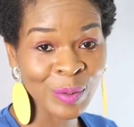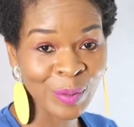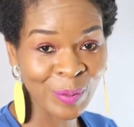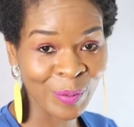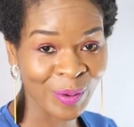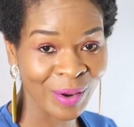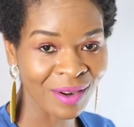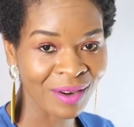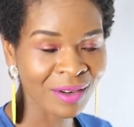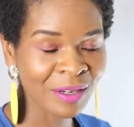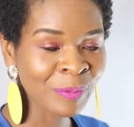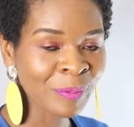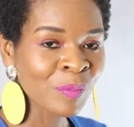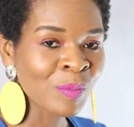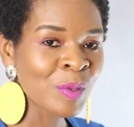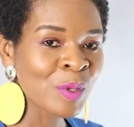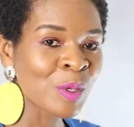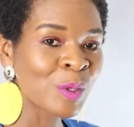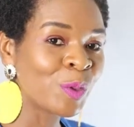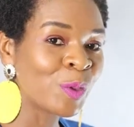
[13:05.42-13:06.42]
well,
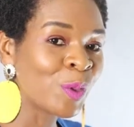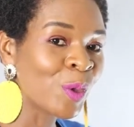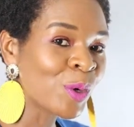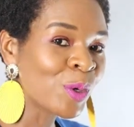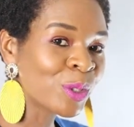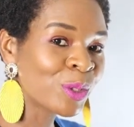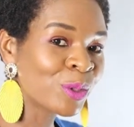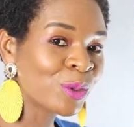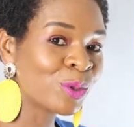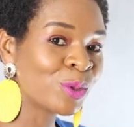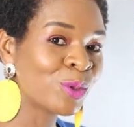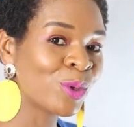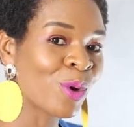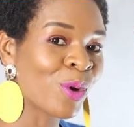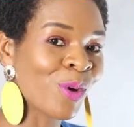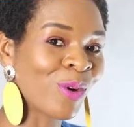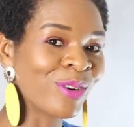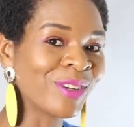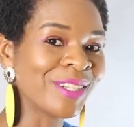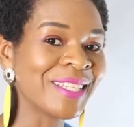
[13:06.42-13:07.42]

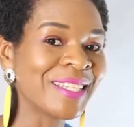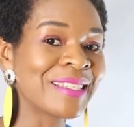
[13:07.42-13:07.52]
door-to-door